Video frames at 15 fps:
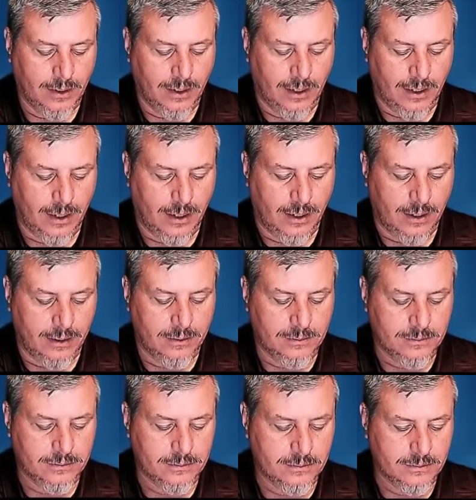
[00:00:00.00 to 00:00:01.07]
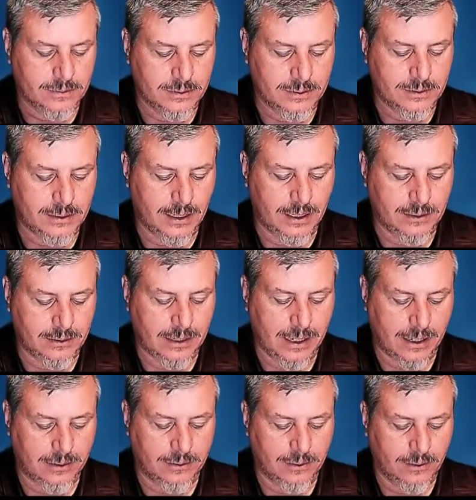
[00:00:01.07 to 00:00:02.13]

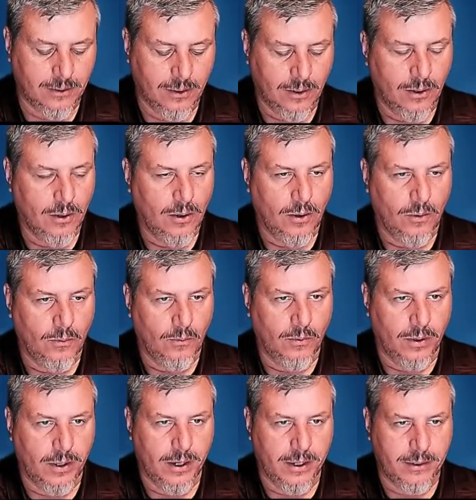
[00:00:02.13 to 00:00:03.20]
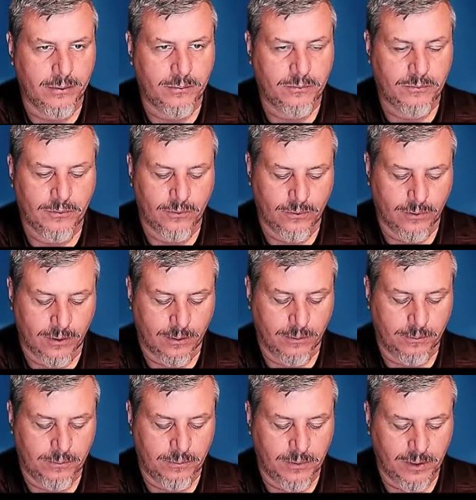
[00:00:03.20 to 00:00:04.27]
10.1
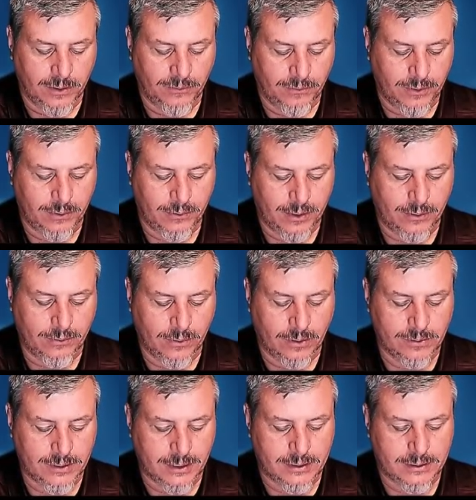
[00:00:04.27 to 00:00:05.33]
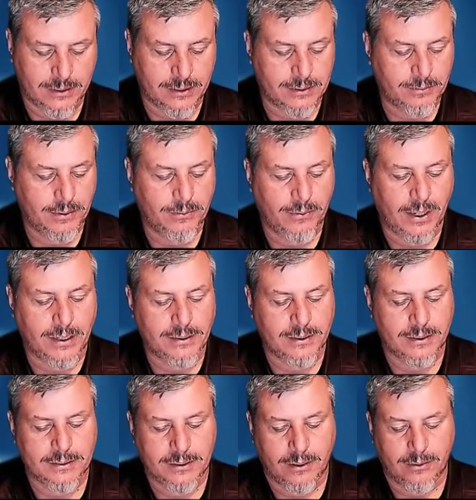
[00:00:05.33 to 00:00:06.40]
for, if we rewrote this, let's rewrite
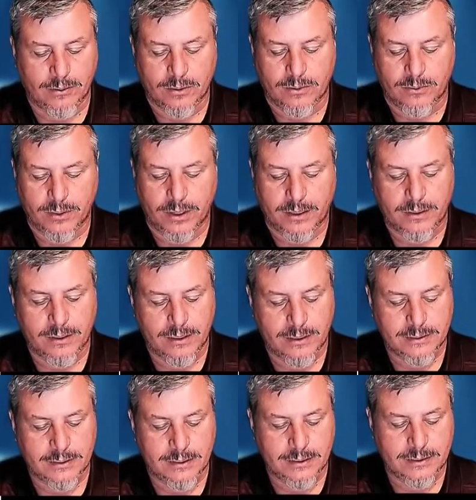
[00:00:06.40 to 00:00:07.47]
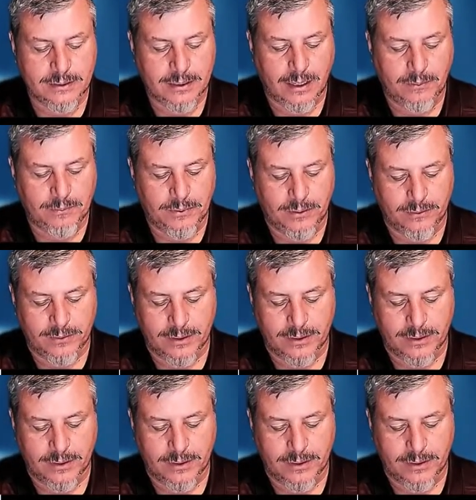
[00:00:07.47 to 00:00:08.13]
this here real quick as an example of